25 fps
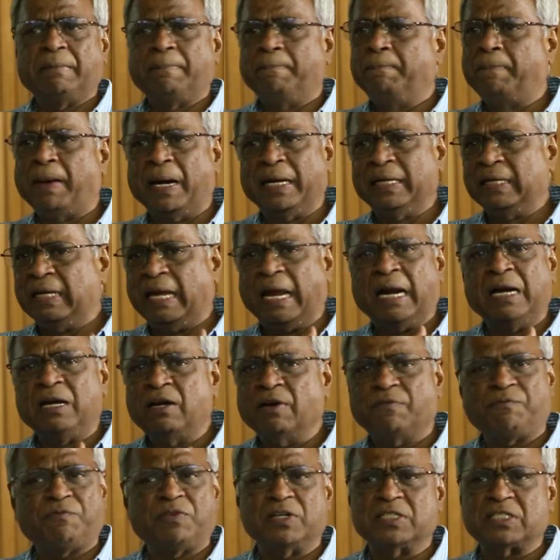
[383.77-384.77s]
By end
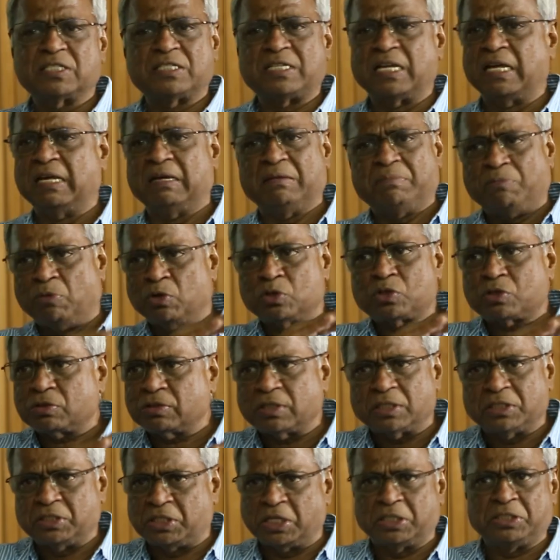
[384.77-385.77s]
of first day, most of
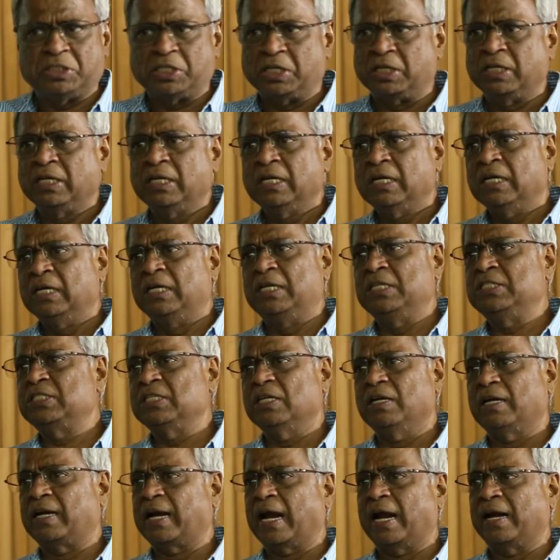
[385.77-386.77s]
the
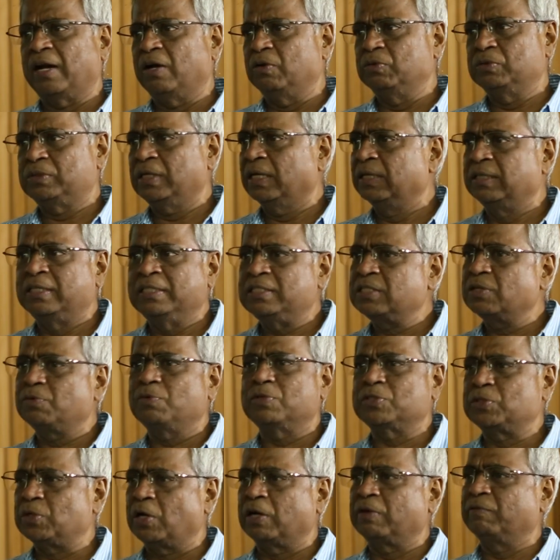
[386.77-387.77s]
diesel ran out and diesel
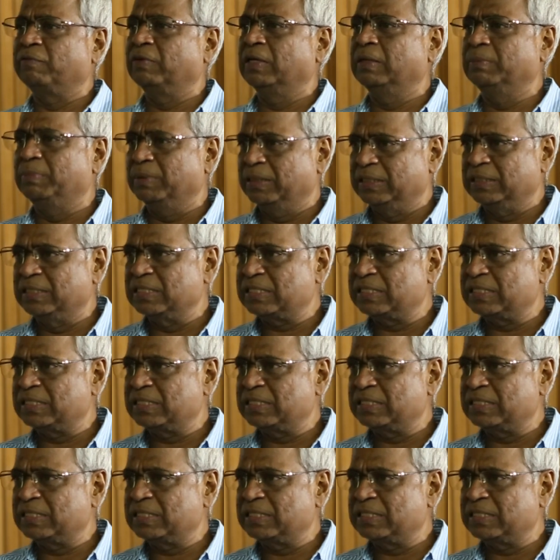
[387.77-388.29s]
was not available in